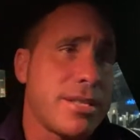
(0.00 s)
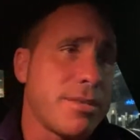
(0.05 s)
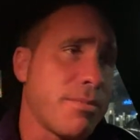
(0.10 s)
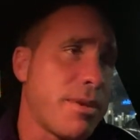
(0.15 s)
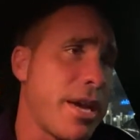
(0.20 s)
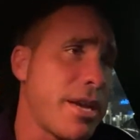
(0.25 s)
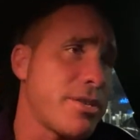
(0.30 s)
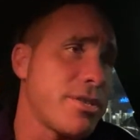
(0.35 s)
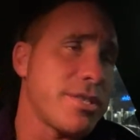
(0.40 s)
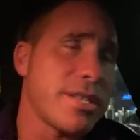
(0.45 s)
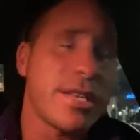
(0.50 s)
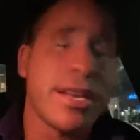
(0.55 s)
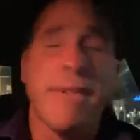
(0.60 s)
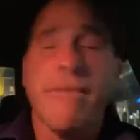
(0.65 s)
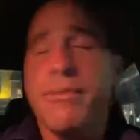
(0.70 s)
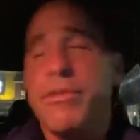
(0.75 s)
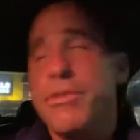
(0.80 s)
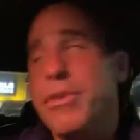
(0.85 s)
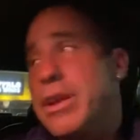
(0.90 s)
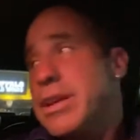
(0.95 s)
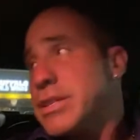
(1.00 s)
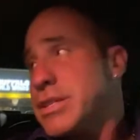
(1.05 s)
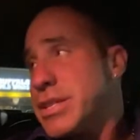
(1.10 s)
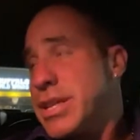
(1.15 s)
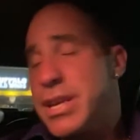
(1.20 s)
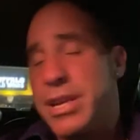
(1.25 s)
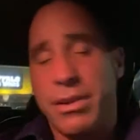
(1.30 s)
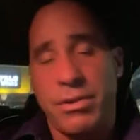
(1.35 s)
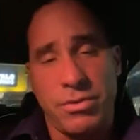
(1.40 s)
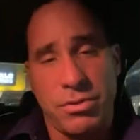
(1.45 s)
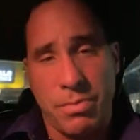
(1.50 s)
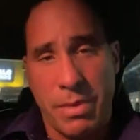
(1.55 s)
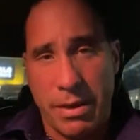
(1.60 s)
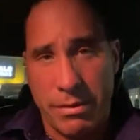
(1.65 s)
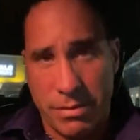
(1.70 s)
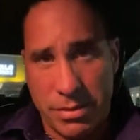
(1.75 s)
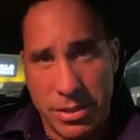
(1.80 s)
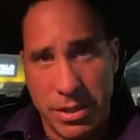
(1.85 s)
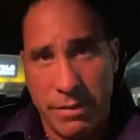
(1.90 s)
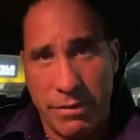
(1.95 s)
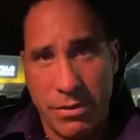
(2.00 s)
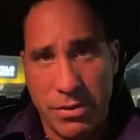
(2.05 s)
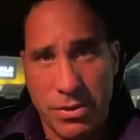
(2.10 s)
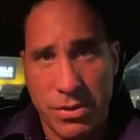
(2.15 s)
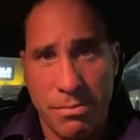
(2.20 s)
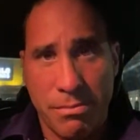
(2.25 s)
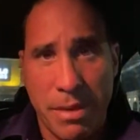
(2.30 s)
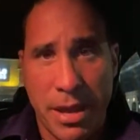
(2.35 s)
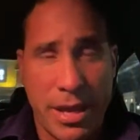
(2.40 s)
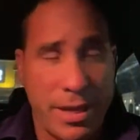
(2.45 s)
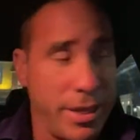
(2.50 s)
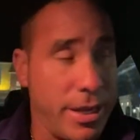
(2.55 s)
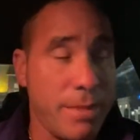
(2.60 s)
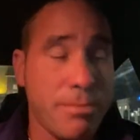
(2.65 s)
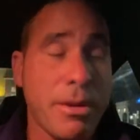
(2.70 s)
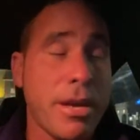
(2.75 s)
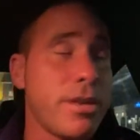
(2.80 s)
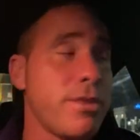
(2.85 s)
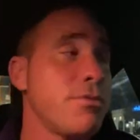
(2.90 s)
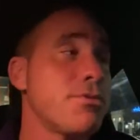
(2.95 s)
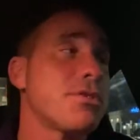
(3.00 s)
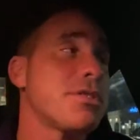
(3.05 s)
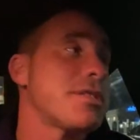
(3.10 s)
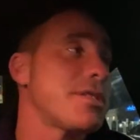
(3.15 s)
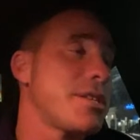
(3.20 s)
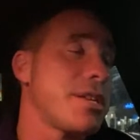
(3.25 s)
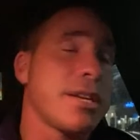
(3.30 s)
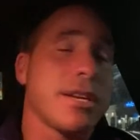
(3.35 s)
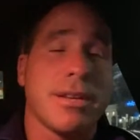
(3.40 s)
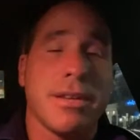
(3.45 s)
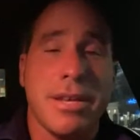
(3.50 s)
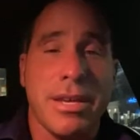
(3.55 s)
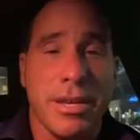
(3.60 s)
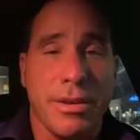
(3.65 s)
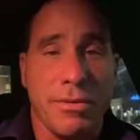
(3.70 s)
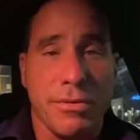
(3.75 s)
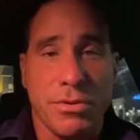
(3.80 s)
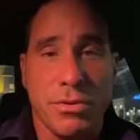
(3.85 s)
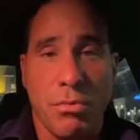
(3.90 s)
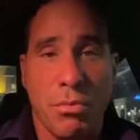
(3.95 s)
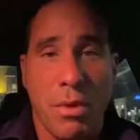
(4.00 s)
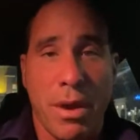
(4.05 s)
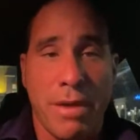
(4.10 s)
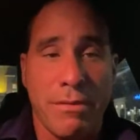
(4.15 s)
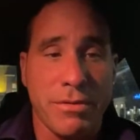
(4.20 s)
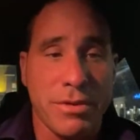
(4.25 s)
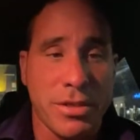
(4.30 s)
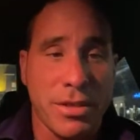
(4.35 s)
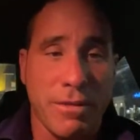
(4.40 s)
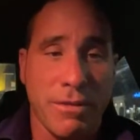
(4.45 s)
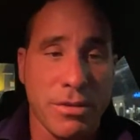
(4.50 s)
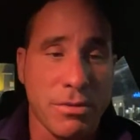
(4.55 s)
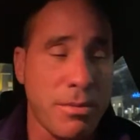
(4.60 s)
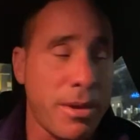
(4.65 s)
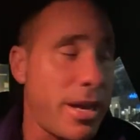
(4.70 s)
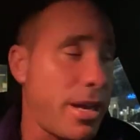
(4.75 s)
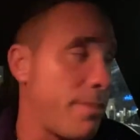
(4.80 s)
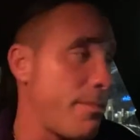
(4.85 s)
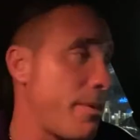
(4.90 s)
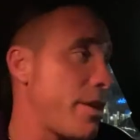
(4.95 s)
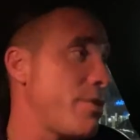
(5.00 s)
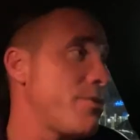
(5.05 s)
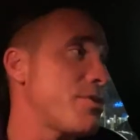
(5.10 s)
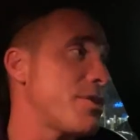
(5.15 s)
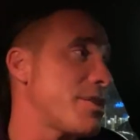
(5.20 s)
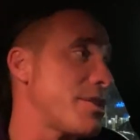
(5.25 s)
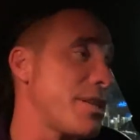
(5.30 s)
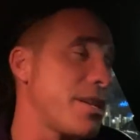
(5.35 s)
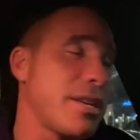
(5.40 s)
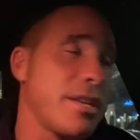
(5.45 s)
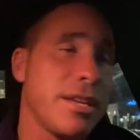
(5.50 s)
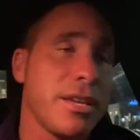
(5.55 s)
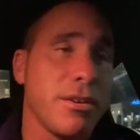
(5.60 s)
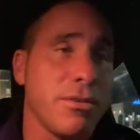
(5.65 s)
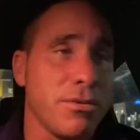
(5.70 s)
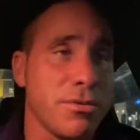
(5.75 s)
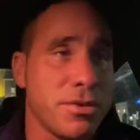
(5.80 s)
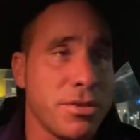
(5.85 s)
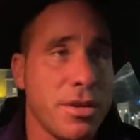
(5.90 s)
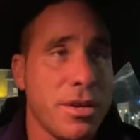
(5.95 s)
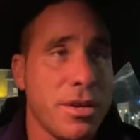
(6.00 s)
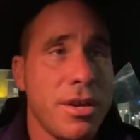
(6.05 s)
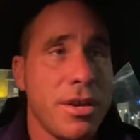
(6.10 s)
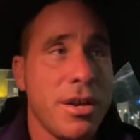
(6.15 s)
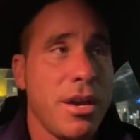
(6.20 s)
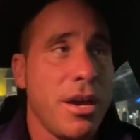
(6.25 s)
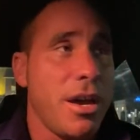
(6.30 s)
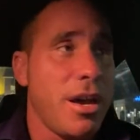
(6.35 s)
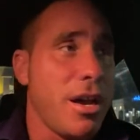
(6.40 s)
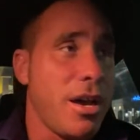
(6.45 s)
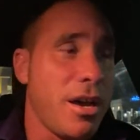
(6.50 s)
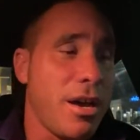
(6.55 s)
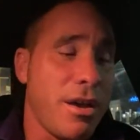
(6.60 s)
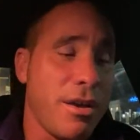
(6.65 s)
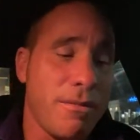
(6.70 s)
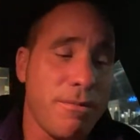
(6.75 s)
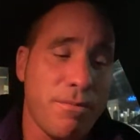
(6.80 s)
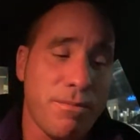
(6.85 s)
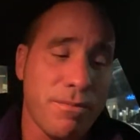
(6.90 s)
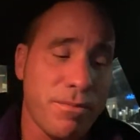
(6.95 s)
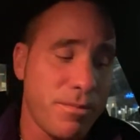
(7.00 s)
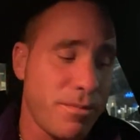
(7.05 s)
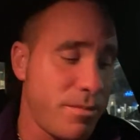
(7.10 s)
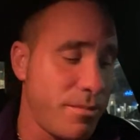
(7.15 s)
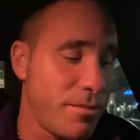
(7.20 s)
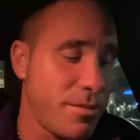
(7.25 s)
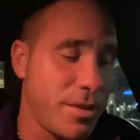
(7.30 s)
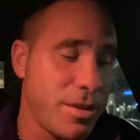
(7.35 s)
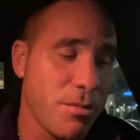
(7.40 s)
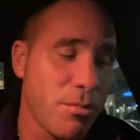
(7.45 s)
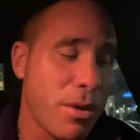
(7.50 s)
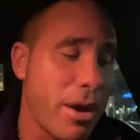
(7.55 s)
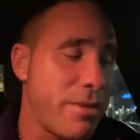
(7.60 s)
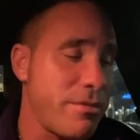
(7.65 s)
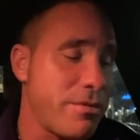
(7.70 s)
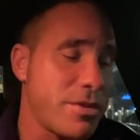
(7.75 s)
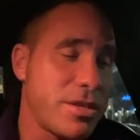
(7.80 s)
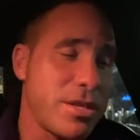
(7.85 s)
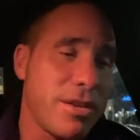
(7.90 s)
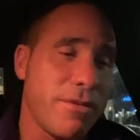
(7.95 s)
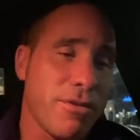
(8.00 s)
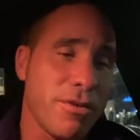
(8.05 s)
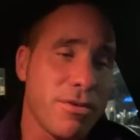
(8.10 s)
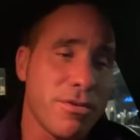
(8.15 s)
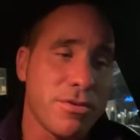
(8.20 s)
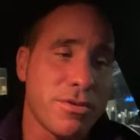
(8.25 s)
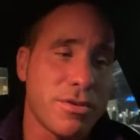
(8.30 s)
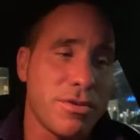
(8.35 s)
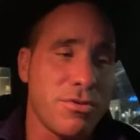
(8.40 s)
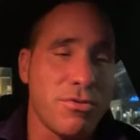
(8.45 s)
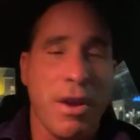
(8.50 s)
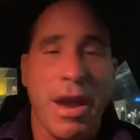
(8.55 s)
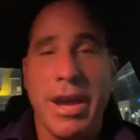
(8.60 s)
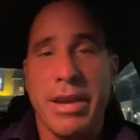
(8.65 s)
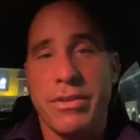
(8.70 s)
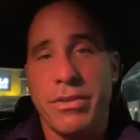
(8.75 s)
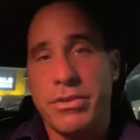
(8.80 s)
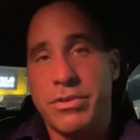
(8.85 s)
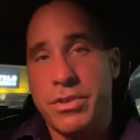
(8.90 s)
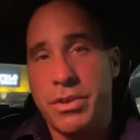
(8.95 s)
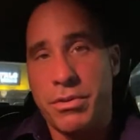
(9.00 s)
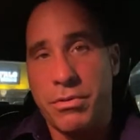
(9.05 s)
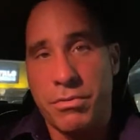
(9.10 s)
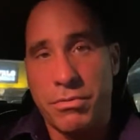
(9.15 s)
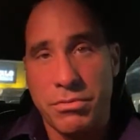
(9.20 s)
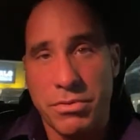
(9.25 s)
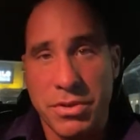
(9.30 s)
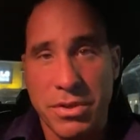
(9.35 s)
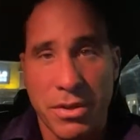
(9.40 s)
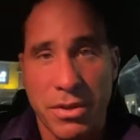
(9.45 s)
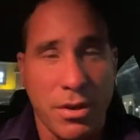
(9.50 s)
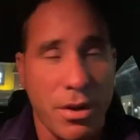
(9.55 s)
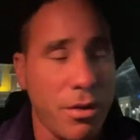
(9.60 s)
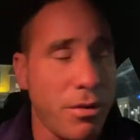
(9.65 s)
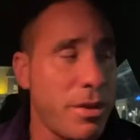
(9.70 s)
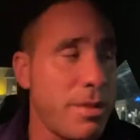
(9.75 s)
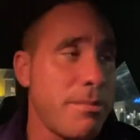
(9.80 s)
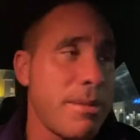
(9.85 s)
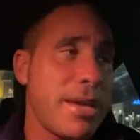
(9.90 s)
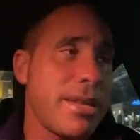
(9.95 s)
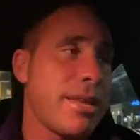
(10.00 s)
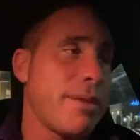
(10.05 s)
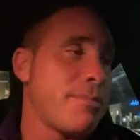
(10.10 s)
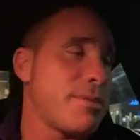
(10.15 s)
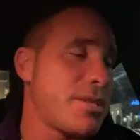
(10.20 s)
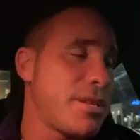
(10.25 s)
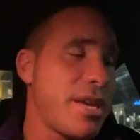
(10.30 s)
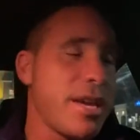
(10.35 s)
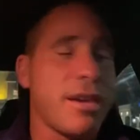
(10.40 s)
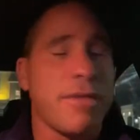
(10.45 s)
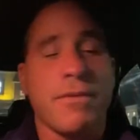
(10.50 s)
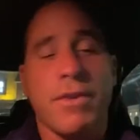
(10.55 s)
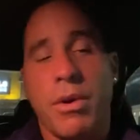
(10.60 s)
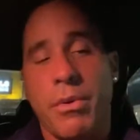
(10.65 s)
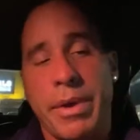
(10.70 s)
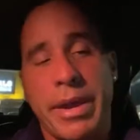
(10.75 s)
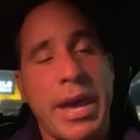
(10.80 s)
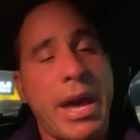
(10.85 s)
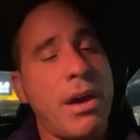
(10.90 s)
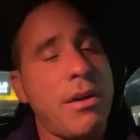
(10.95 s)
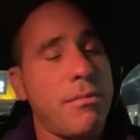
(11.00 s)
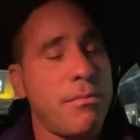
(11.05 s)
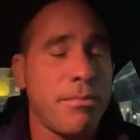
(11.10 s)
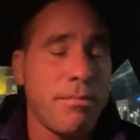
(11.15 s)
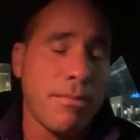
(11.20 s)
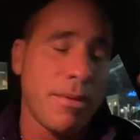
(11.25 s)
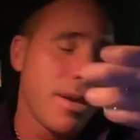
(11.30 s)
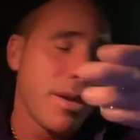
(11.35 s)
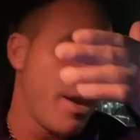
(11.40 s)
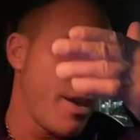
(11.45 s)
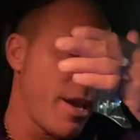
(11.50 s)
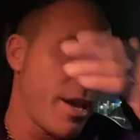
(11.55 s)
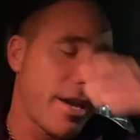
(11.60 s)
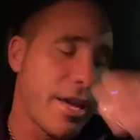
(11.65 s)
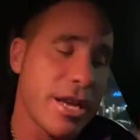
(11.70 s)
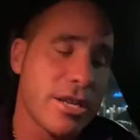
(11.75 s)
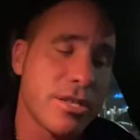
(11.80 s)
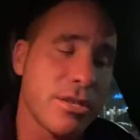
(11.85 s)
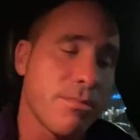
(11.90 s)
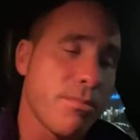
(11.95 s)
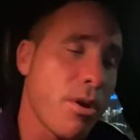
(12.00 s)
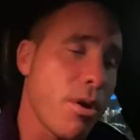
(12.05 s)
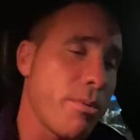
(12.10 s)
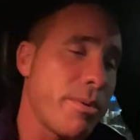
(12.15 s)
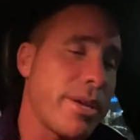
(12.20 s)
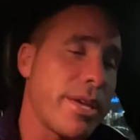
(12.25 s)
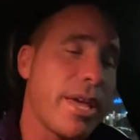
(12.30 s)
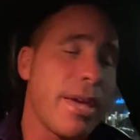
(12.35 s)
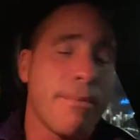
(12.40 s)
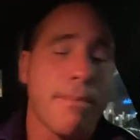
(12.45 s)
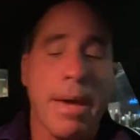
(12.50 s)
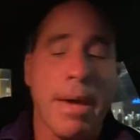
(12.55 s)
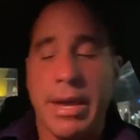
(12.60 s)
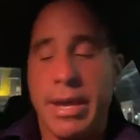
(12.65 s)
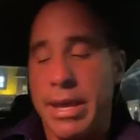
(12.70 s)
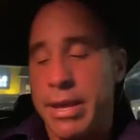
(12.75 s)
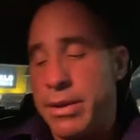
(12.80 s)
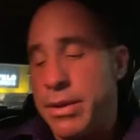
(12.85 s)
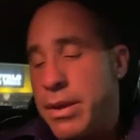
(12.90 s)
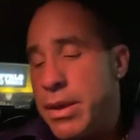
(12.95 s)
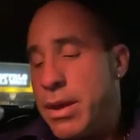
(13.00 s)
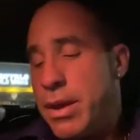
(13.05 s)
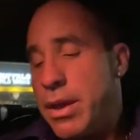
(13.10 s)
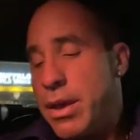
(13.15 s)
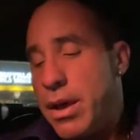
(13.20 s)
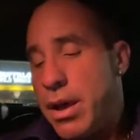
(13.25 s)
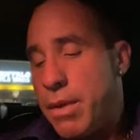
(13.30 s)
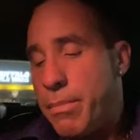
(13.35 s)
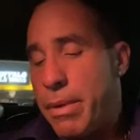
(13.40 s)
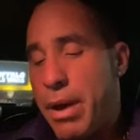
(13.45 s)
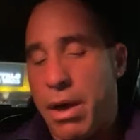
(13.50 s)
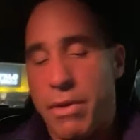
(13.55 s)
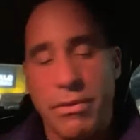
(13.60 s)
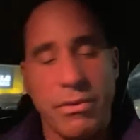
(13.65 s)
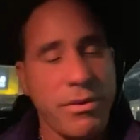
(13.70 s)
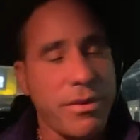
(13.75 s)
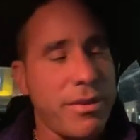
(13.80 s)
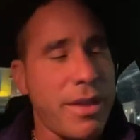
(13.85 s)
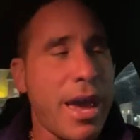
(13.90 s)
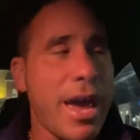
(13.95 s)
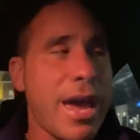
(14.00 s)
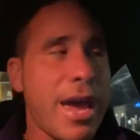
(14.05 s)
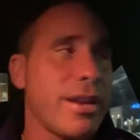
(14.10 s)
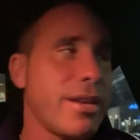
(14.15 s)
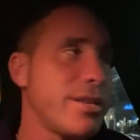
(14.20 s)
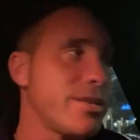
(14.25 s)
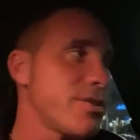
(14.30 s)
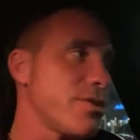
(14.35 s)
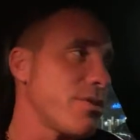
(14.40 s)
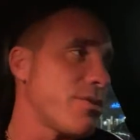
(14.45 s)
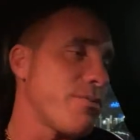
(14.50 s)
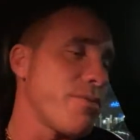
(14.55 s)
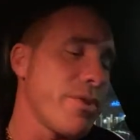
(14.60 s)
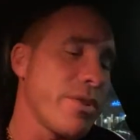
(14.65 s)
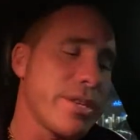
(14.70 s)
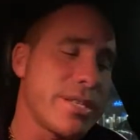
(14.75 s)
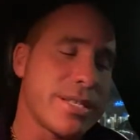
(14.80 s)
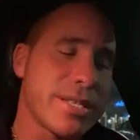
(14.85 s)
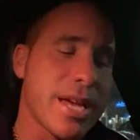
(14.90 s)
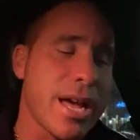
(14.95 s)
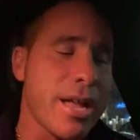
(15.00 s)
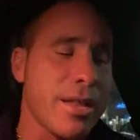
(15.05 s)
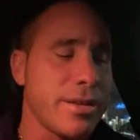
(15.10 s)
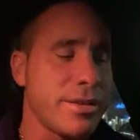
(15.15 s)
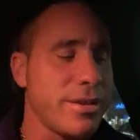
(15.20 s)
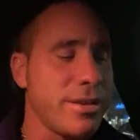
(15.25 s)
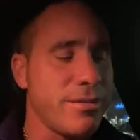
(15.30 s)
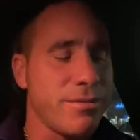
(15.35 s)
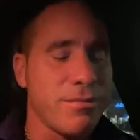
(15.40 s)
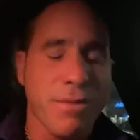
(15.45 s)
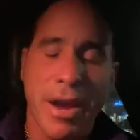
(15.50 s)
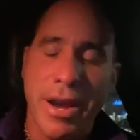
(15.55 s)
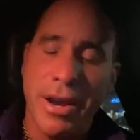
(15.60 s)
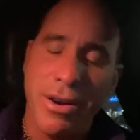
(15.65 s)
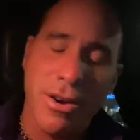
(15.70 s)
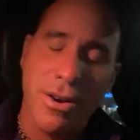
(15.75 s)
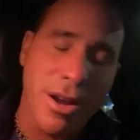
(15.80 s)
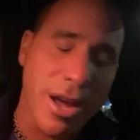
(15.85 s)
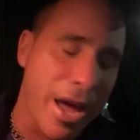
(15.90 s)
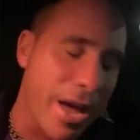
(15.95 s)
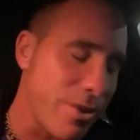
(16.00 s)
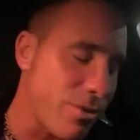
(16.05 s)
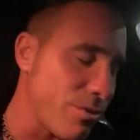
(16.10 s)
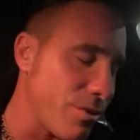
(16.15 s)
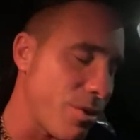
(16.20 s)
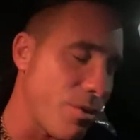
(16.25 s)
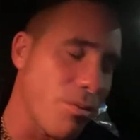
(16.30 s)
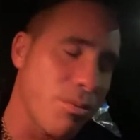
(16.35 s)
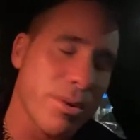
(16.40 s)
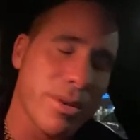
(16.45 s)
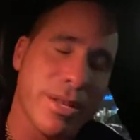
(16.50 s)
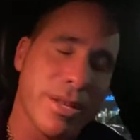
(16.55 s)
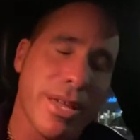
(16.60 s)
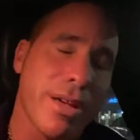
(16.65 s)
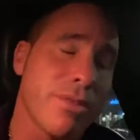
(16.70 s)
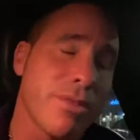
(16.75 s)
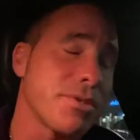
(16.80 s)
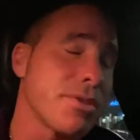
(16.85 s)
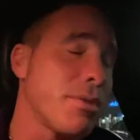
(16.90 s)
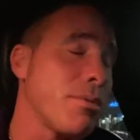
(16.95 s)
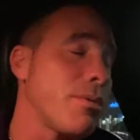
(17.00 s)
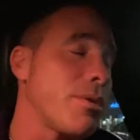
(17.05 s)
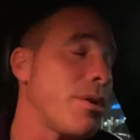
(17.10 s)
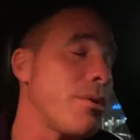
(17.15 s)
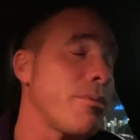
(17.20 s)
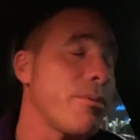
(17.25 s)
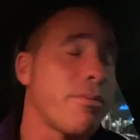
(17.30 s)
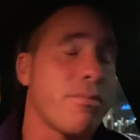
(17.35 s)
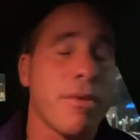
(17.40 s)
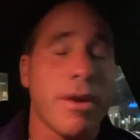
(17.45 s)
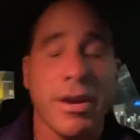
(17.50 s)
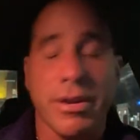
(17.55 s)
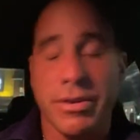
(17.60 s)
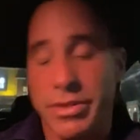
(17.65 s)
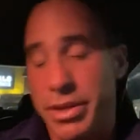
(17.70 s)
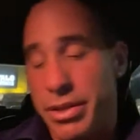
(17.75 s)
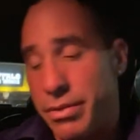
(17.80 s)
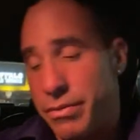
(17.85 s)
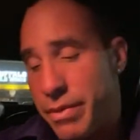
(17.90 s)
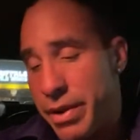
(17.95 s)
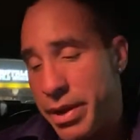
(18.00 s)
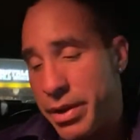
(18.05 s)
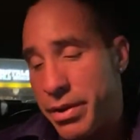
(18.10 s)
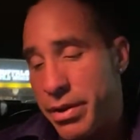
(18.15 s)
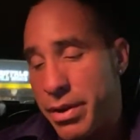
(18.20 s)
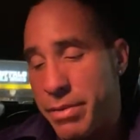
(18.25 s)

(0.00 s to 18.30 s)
Made some catches I never thought I'd see Eagles wide receivers make. And I'm not used to seeing Eagles wide receivers make. I'm not used to seeing Eagles wide receivers drag their toes. He made that mistake of going out and catching the ball when he came back in. But other than that, he's looked really solid. Reagor, I don't know what the hell's going on with Jalen Reagor.